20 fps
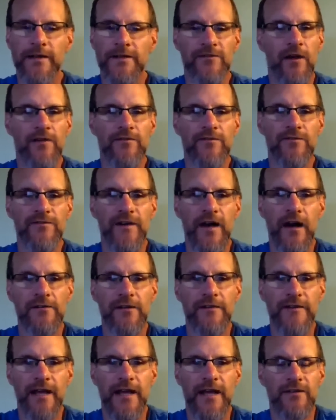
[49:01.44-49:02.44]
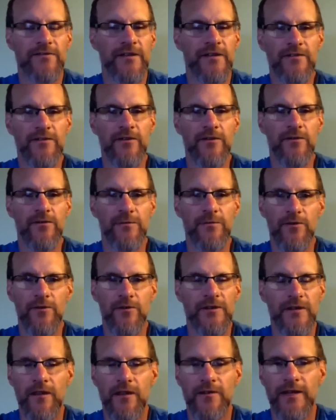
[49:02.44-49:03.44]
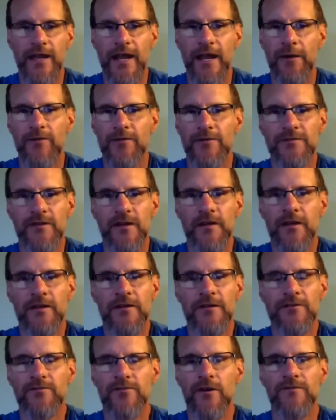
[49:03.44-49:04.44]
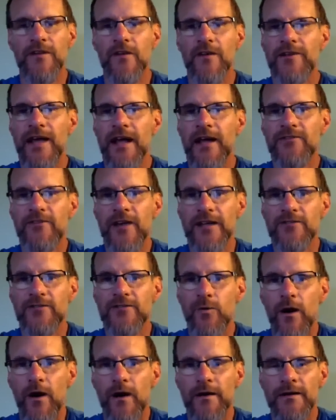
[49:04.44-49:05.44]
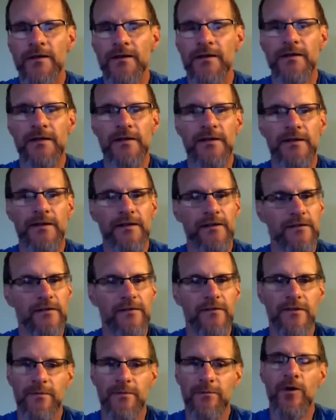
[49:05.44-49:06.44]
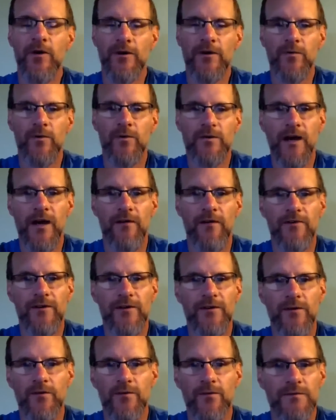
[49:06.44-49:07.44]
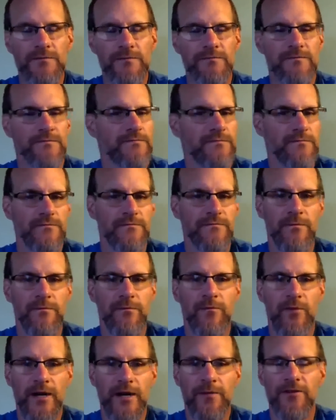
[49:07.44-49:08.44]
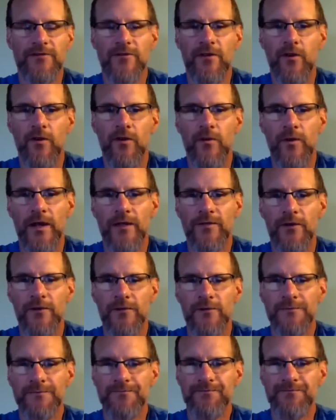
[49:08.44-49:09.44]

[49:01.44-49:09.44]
is also found in the XT2 and most of the other cameras. So if you have an XH1, the book will cover you pretty much the whole way through.